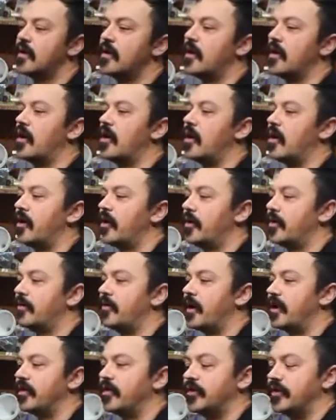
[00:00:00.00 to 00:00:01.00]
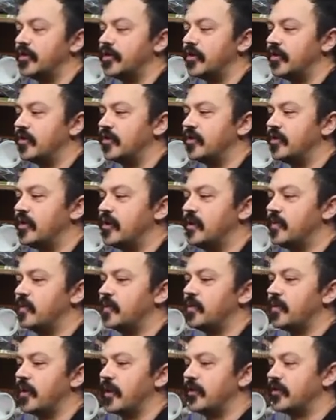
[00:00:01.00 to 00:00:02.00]
I don't need to go deep,
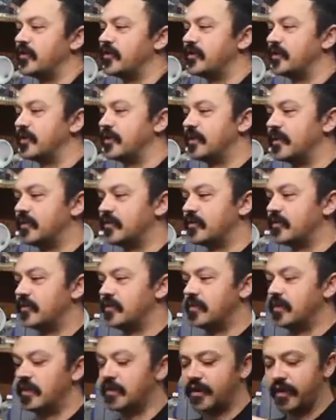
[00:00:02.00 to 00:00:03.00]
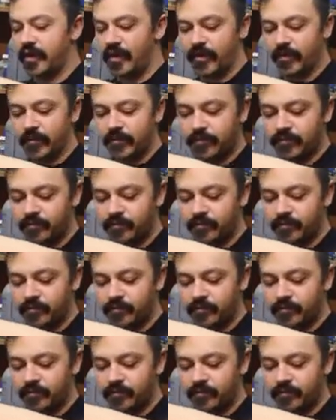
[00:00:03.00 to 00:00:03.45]
I just need them to be there